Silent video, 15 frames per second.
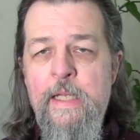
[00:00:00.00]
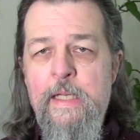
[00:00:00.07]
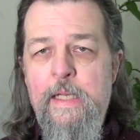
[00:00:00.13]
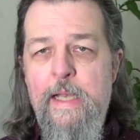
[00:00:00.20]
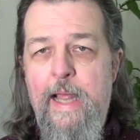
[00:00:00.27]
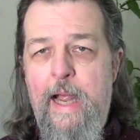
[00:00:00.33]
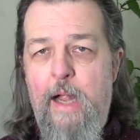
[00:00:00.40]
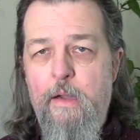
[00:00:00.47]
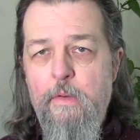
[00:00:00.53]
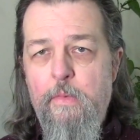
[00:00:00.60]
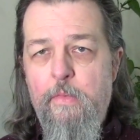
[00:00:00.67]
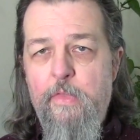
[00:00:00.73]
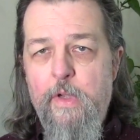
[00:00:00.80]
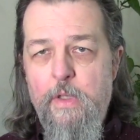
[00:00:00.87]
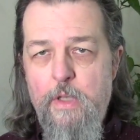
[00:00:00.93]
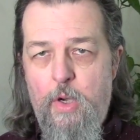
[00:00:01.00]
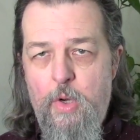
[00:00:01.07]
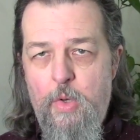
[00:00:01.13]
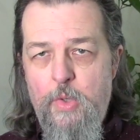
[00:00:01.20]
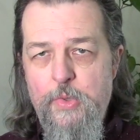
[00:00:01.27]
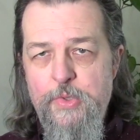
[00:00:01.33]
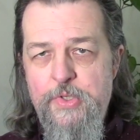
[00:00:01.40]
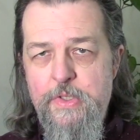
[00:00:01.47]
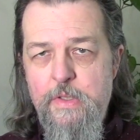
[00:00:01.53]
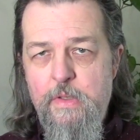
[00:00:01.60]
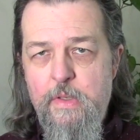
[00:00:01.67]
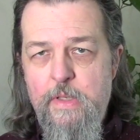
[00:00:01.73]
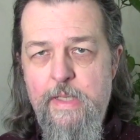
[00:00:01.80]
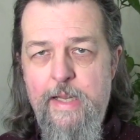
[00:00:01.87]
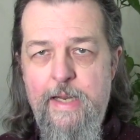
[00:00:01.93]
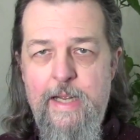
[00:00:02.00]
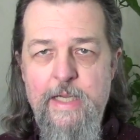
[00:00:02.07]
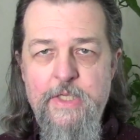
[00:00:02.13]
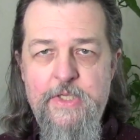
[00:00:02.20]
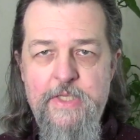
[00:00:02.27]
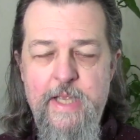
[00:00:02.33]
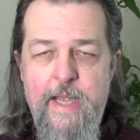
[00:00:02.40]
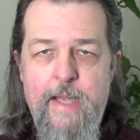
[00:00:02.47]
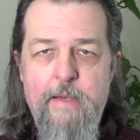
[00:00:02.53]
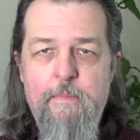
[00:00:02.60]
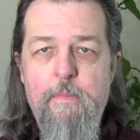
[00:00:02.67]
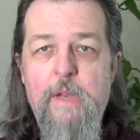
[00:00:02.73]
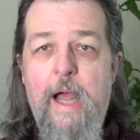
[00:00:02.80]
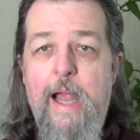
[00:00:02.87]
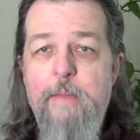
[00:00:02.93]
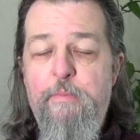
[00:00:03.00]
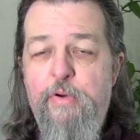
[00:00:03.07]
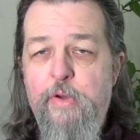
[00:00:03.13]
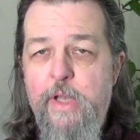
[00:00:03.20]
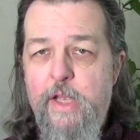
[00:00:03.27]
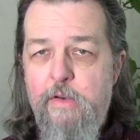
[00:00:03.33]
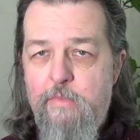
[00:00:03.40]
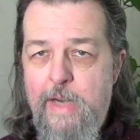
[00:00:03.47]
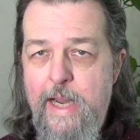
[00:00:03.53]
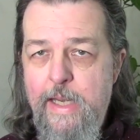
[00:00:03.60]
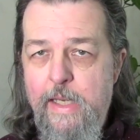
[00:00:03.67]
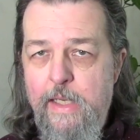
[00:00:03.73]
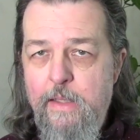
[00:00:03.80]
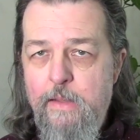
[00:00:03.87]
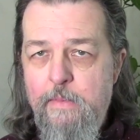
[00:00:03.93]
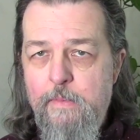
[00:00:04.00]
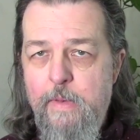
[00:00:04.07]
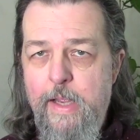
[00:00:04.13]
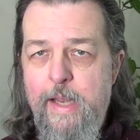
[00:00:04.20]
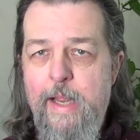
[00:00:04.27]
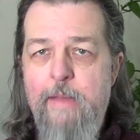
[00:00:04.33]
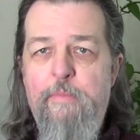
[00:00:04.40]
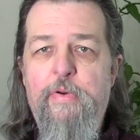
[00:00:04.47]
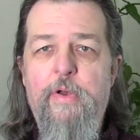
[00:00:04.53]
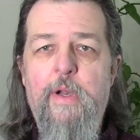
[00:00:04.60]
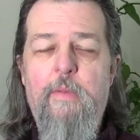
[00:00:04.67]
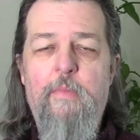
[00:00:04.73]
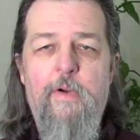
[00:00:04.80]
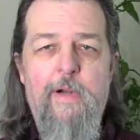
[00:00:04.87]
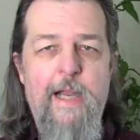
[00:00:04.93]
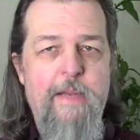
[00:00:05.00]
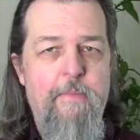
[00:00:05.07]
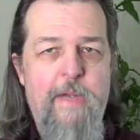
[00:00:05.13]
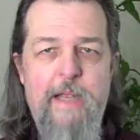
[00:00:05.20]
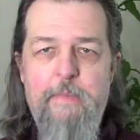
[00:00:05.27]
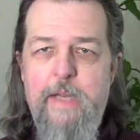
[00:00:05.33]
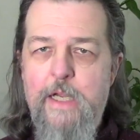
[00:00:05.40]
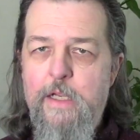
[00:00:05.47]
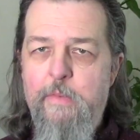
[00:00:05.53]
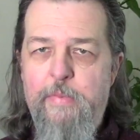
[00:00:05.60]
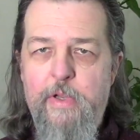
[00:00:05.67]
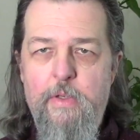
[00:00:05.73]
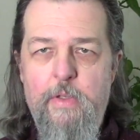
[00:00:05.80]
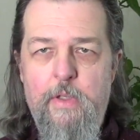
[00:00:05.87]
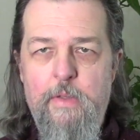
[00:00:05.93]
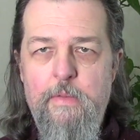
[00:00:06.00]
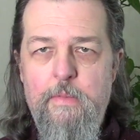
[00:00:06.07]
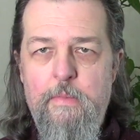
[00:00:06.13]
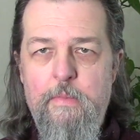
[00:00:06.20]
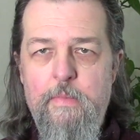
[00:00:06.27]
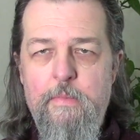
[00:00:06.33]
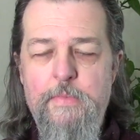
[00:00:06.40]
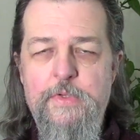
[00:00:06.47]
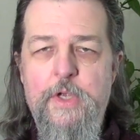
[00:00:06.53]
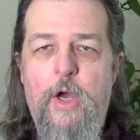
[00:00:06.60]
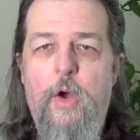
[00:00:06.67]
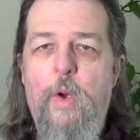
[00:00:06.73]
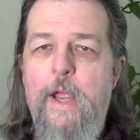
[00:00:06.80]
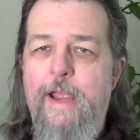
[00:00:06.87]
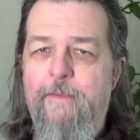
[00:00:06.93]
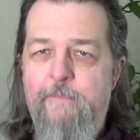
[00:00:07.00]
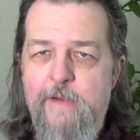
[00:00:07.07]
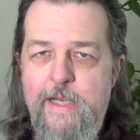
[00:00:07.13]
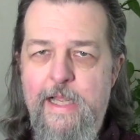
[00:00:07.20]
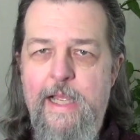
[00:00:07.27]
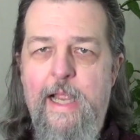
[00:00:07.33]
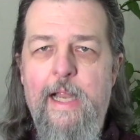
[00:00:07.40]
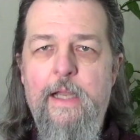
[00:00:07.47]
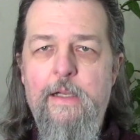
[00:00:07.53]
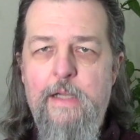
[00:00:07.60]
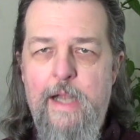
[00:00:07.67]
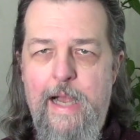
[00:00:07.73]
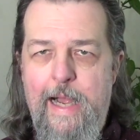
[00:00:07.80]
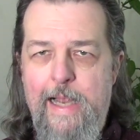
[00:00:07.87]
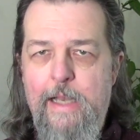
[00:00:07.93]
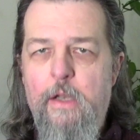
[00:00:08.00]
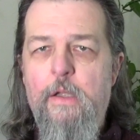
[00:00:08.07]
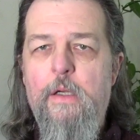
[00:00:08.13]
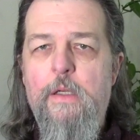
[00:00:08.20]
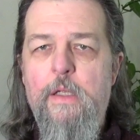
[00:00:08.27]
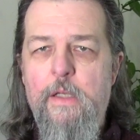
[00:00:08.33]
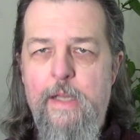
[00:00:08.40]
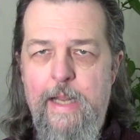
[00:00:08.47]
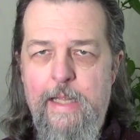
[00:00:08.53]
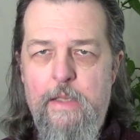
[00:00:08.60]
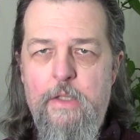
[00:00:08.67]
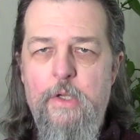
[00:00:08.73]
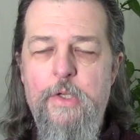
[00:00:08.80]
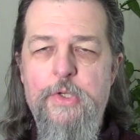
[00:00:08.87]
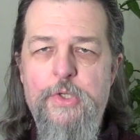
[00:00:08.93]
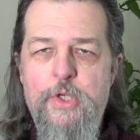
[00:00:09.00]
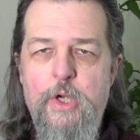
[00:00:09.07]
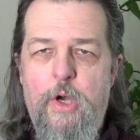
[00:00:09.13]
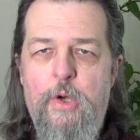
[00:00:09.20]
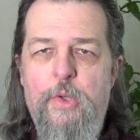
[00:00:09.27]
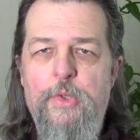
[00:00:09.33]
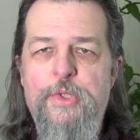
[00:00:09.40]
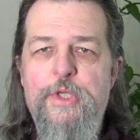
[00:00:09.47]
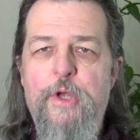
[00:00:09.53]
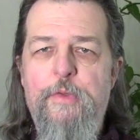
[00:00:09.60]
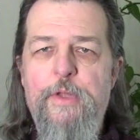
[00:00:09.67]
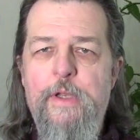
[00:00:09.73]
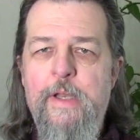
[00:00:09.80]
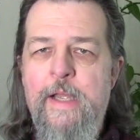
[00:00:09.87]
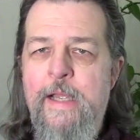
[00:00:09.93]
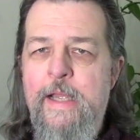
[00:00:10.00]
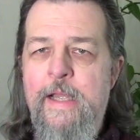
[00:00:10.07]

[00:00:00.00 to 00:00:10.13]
Now, the goals that I set, I put in writing and I put them right by my computer. So every day I look at those goals so that